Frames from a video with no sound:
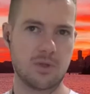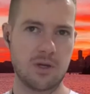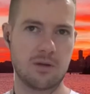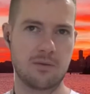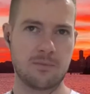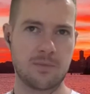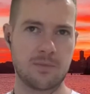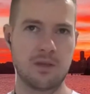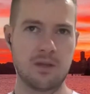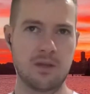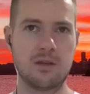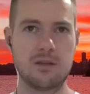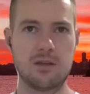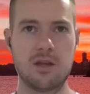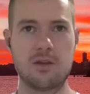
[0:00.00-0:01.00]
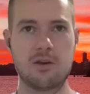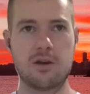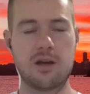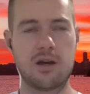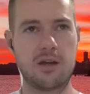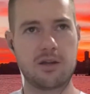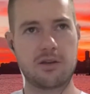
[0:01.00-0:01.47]
Yeah. Yeah, no,
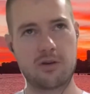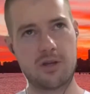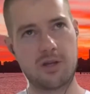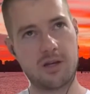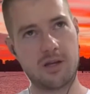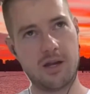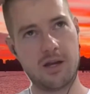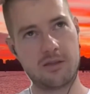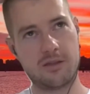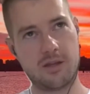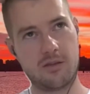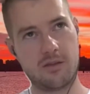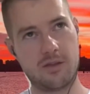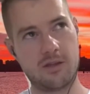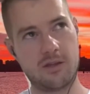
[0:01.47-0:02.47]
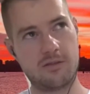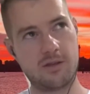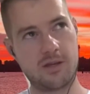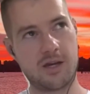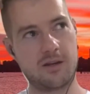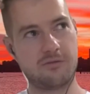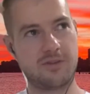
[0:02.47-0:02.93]
I, I, agree. And, and I think the, the
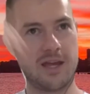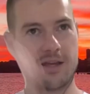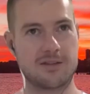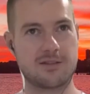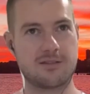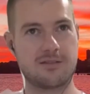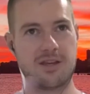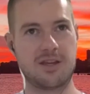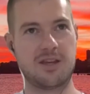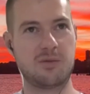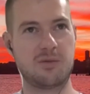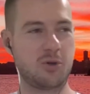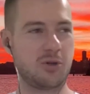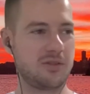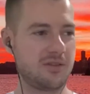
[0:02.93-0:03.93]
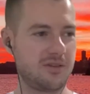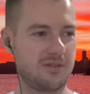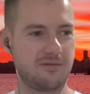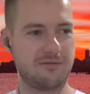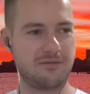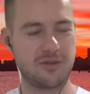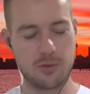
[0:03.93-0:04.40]
kind of next thinking point that
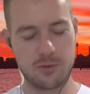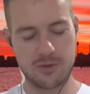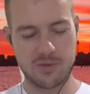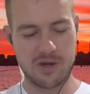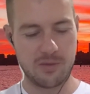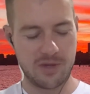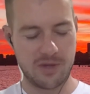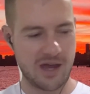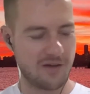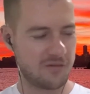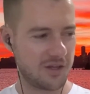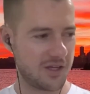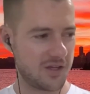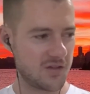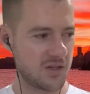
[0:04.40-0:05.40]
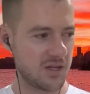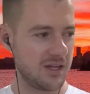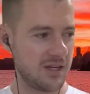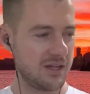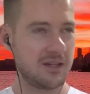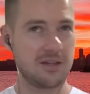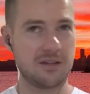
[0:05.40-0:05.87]
viewers might be having is,
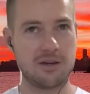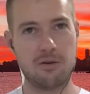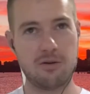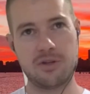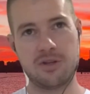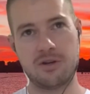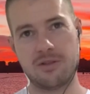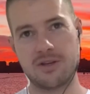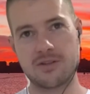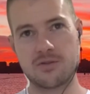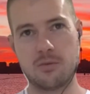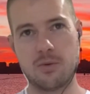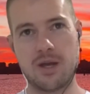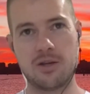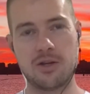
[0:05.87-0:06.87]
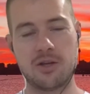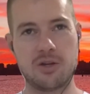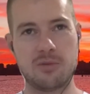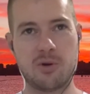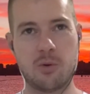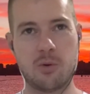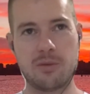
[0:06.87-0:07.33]
oh, we know, that's all well and good,
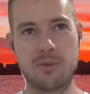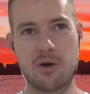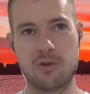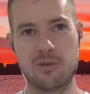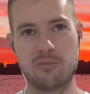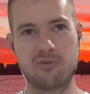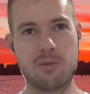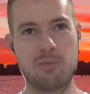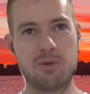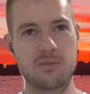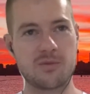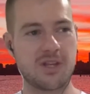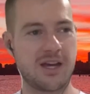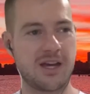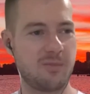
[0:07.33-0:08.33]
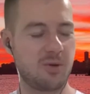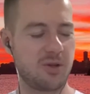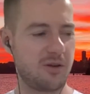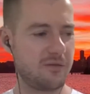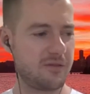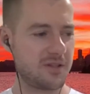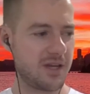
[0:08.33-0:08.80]
but what about all the problems that happen
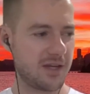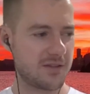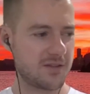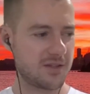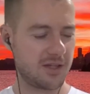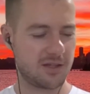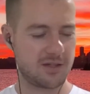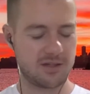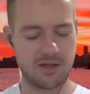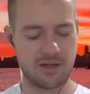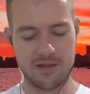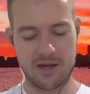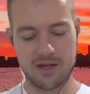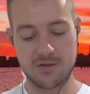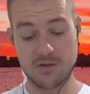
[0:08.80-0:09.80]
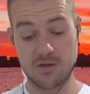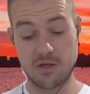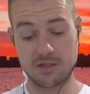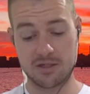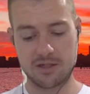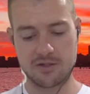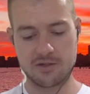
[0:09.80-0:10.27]
over texting? And, and that is
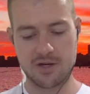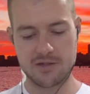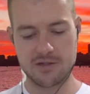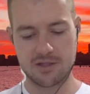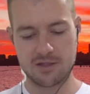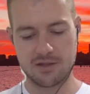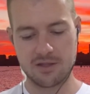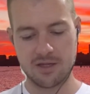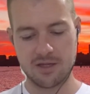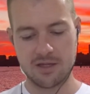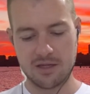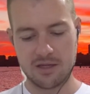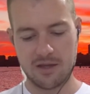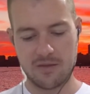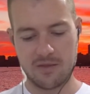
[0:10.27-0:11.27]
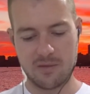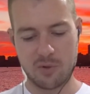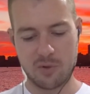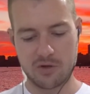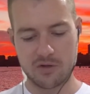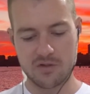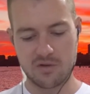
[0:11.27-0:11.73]
certainly addressed in, in the
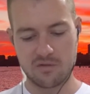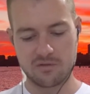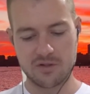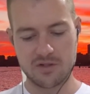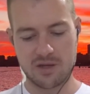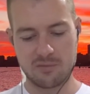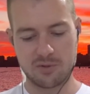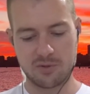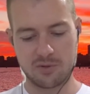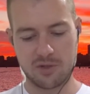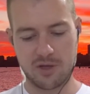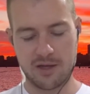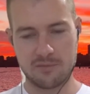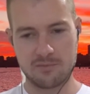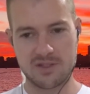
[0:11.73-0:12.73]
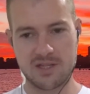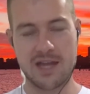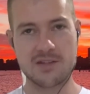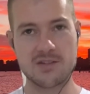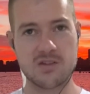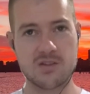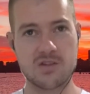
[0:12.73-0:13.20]
book. So, for example, um,
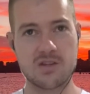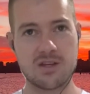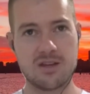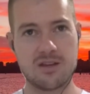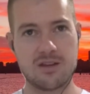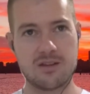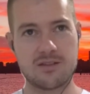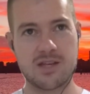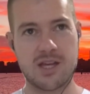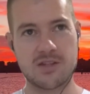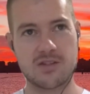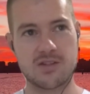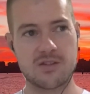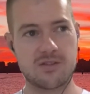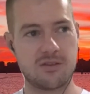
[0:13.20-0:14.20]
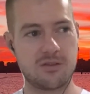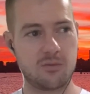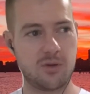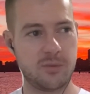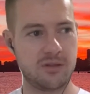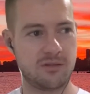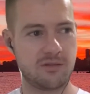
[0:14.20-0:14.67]
tests, tests that
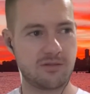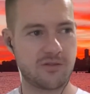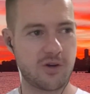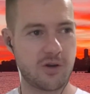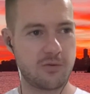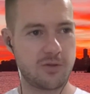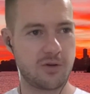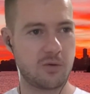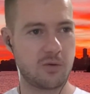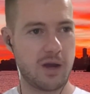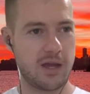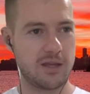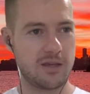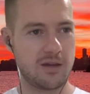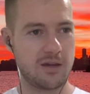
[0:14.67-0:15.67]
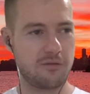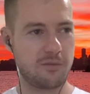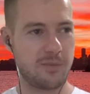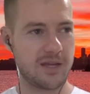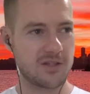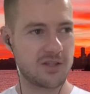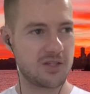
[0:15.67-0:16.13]
women throw your way over
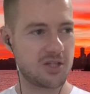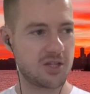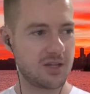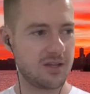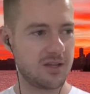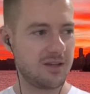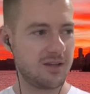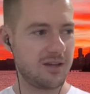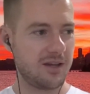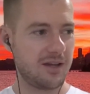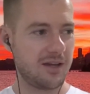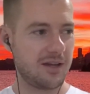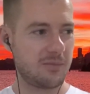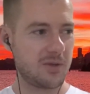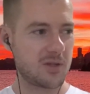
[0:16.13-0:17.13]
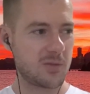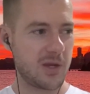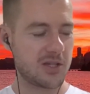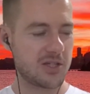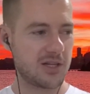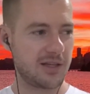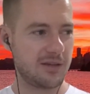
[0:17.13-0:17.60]
message, um,
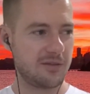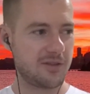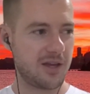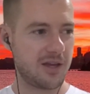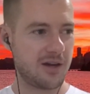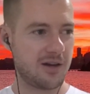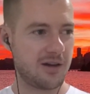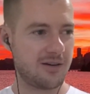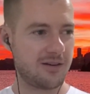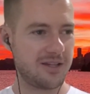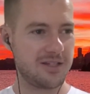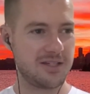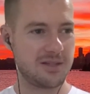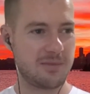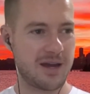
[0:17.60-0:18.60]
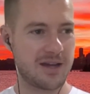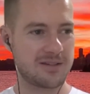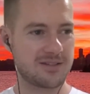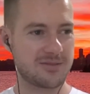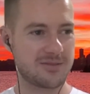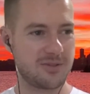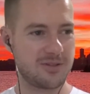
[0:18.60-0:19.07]
especially if they are in
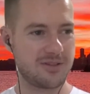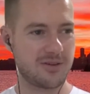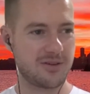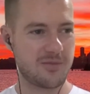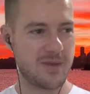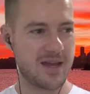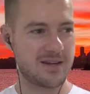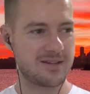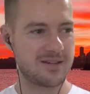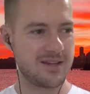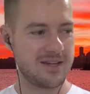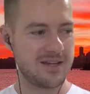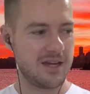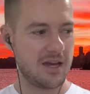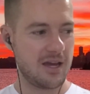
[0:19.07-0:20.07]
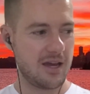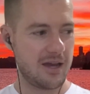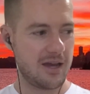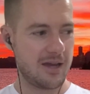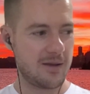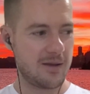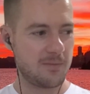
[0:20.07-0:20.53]
demand with other men.
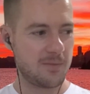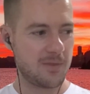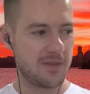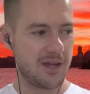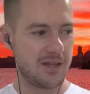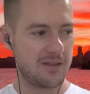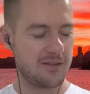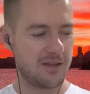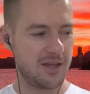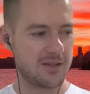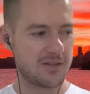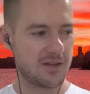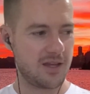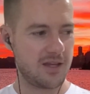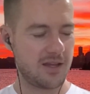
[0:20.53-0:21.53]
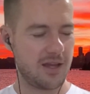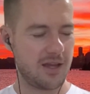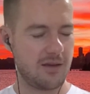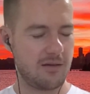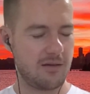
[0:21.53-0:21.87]
Um, it,